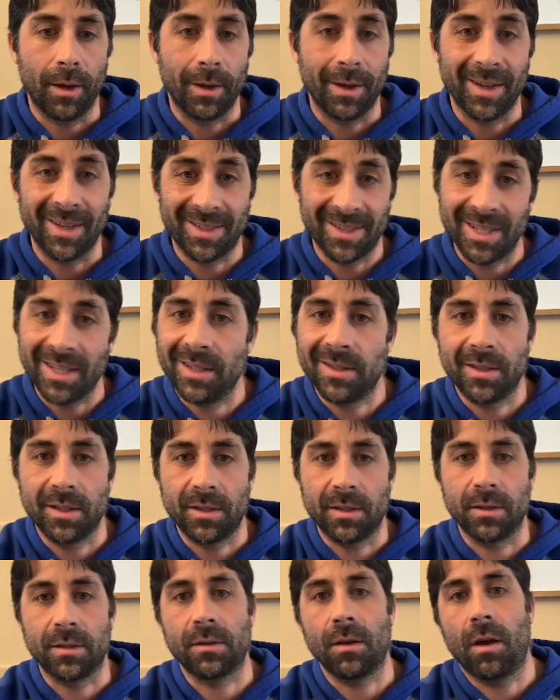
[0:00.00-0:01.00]
it's easy
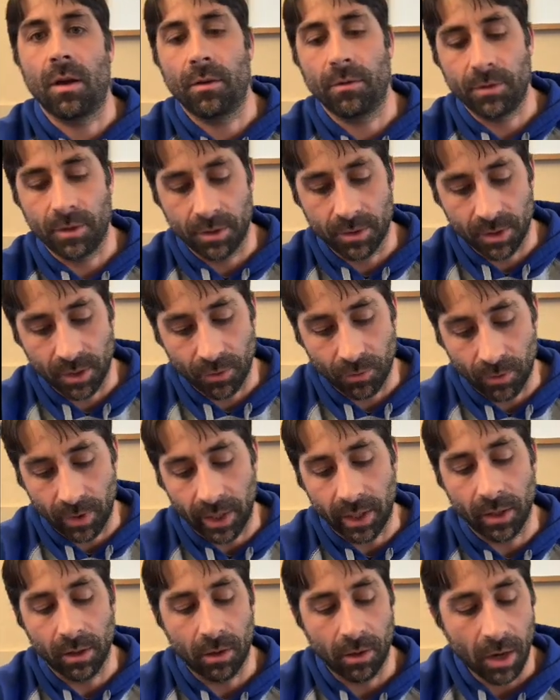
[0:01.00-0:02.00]
to solve using
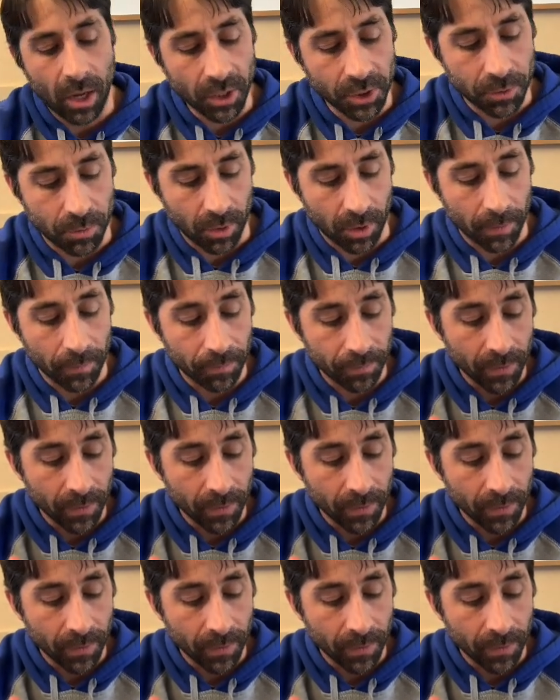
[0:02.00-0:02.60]
regular algebra.